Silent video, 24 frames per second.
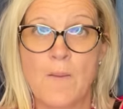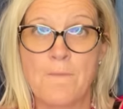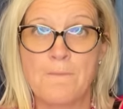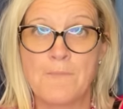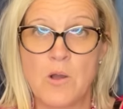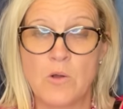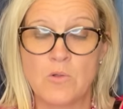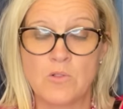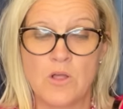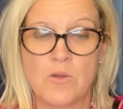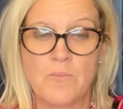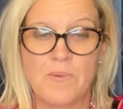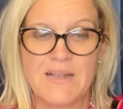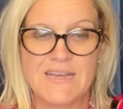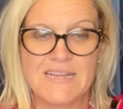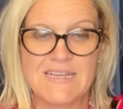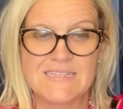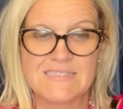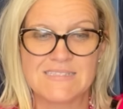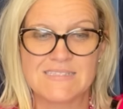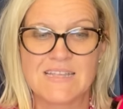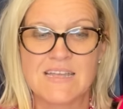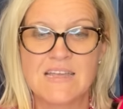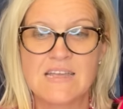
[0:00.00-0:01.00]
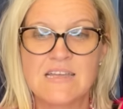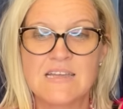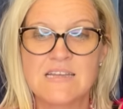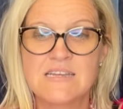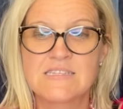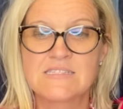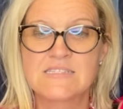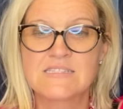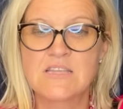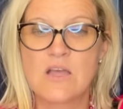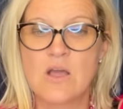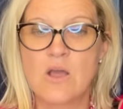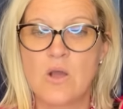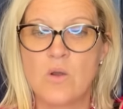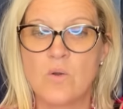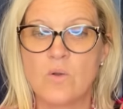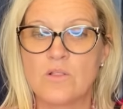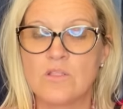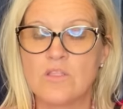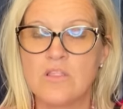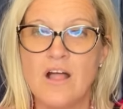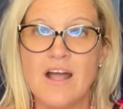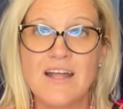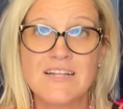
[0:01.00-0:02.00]
Bolo Buddies.
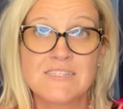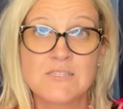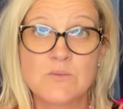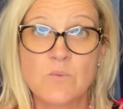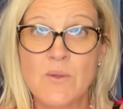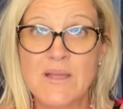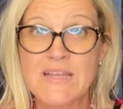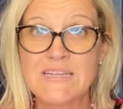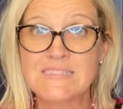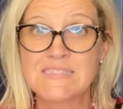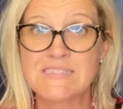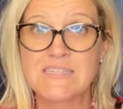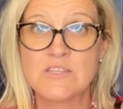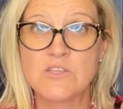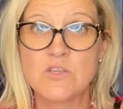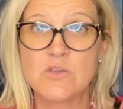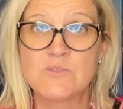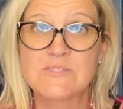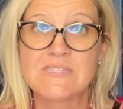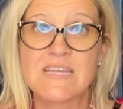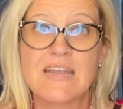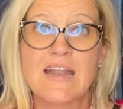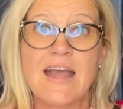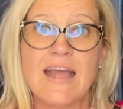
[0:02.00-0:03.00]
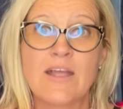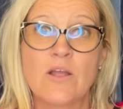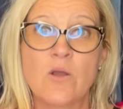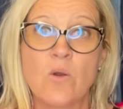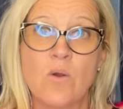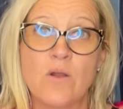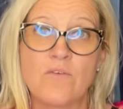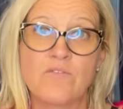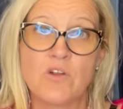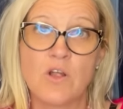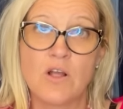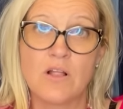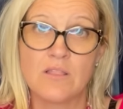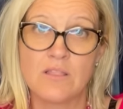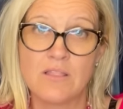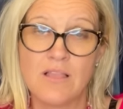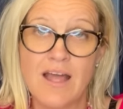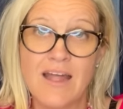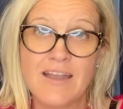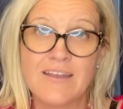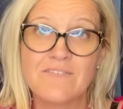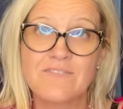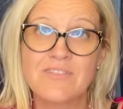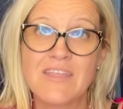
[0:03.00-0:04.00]
So lots of ways to use it. I go over a
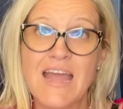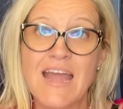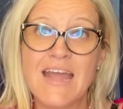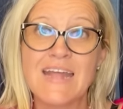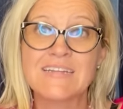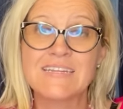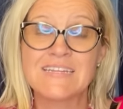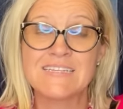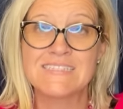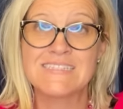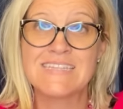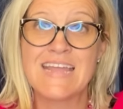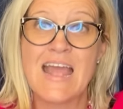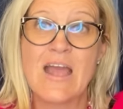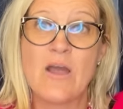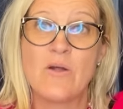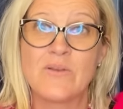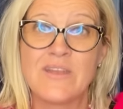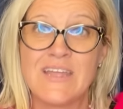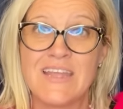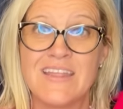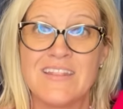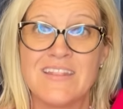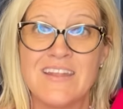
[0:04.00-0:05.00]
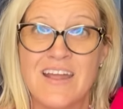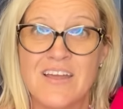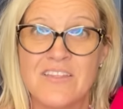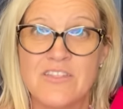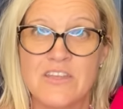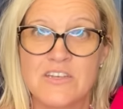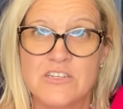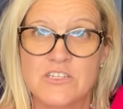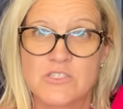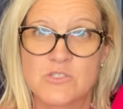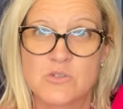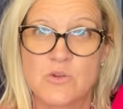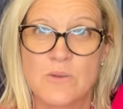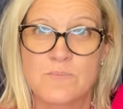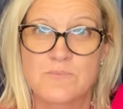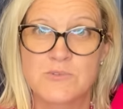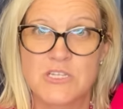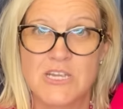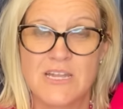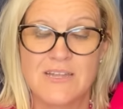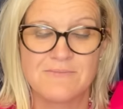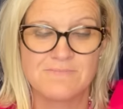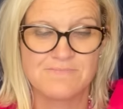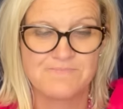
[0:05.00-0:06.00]
lot of that down in the
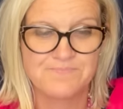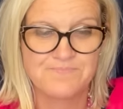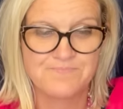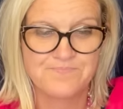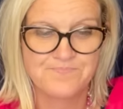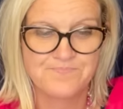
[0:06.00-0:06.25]
description.